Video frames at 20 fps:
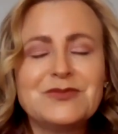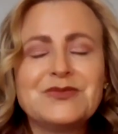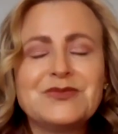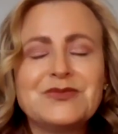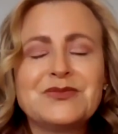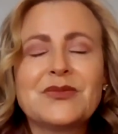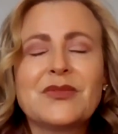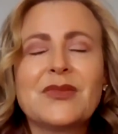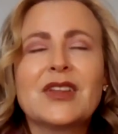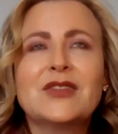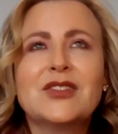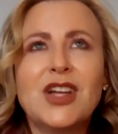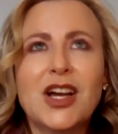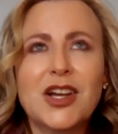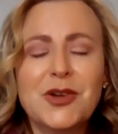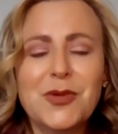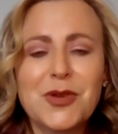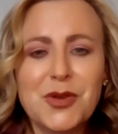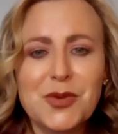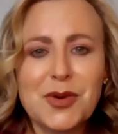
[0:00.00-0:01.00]
I was
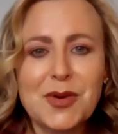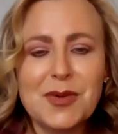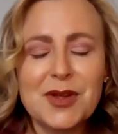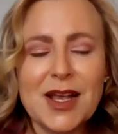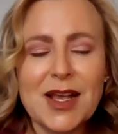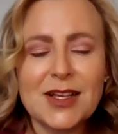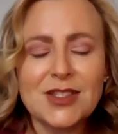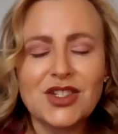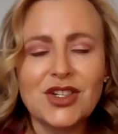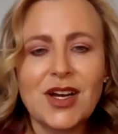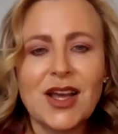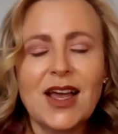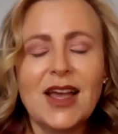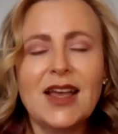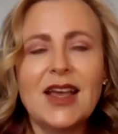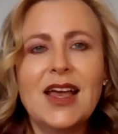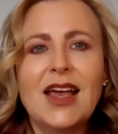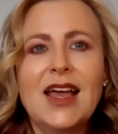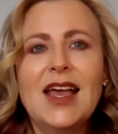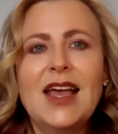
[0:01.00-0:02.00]
talking with a woman
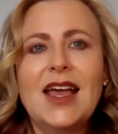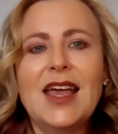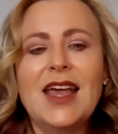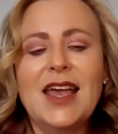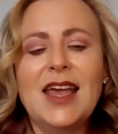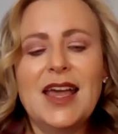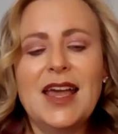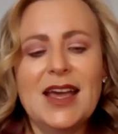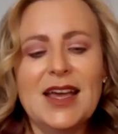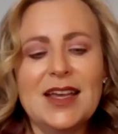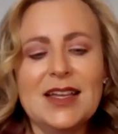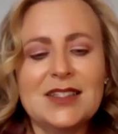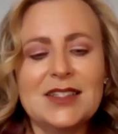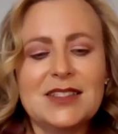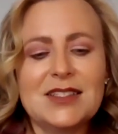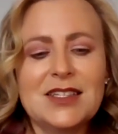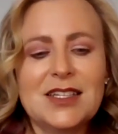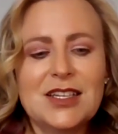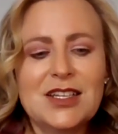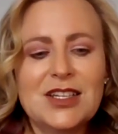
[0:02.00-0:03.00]
yesterday,
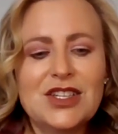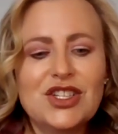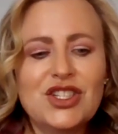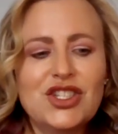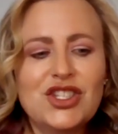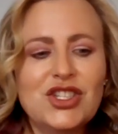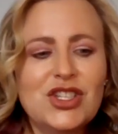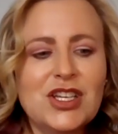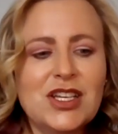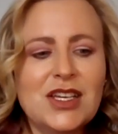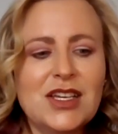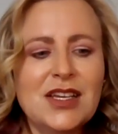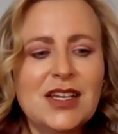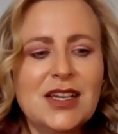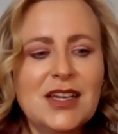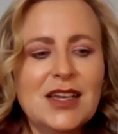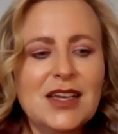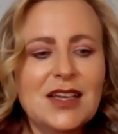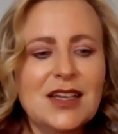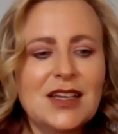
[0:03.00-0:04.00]
and
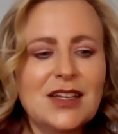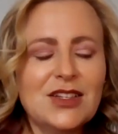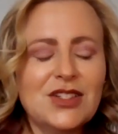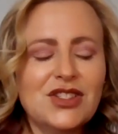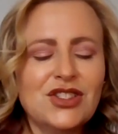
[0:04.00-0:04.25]
we